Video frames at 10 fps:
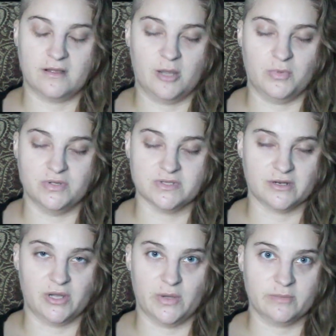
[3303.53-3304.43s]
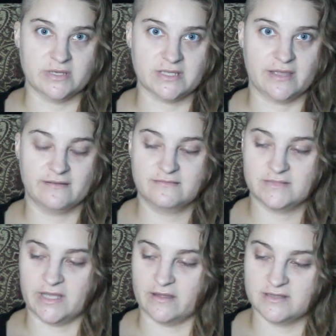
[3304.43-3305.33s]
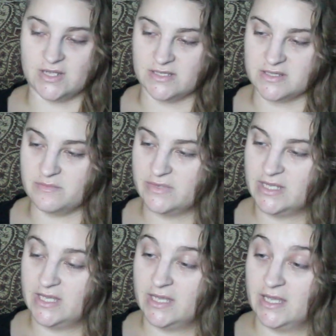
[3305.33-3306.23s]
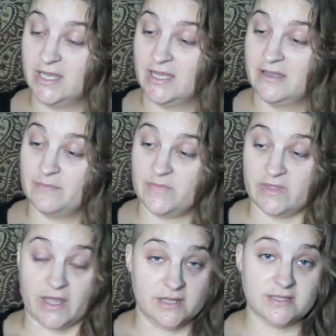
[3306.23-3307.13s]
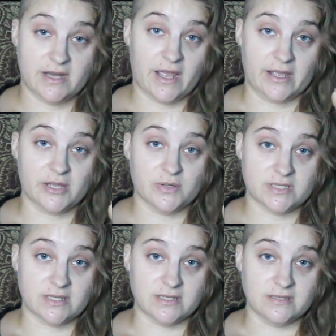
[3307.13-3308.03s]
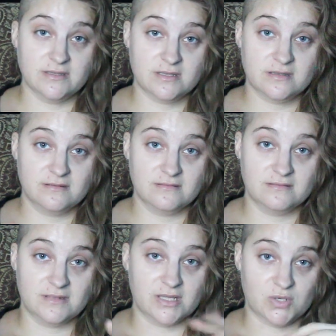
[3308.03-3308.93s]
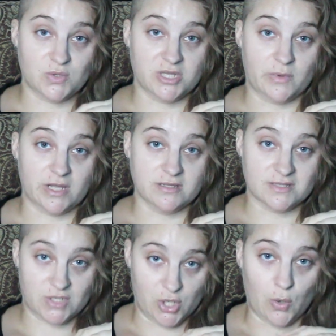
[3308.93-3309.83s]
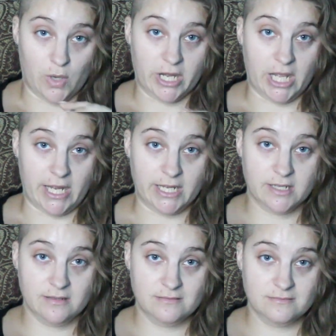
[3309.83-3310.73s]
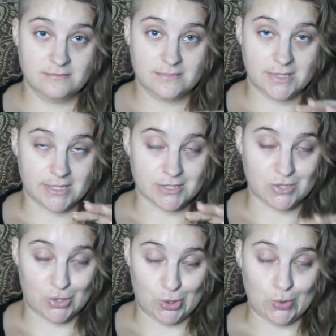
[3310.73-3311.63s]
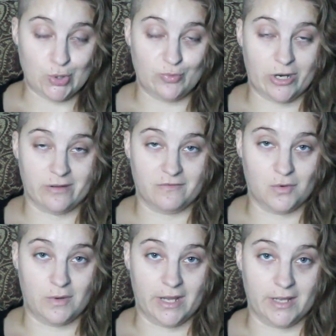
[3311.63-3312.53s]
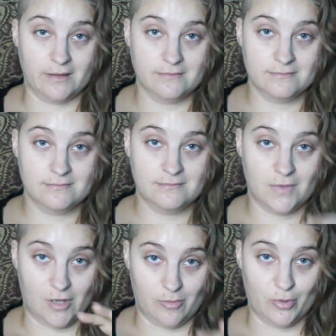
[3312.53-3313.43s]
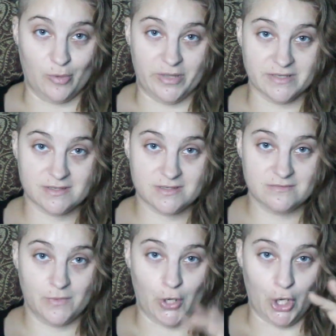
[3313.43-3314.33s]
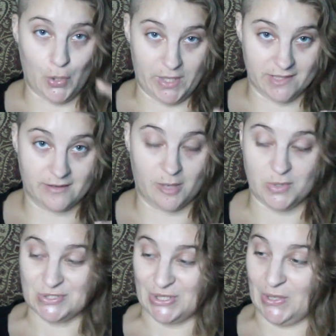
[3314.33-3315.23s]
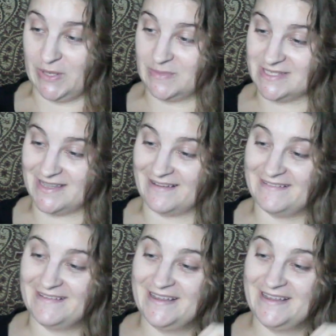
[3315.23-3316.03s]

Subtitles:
couples are going missing. Yeah, that's awesome. That is an accurate sentence. The newlyweds go on a hike in a secluded part of Hawaii on purpose, knowing that couples are going missing.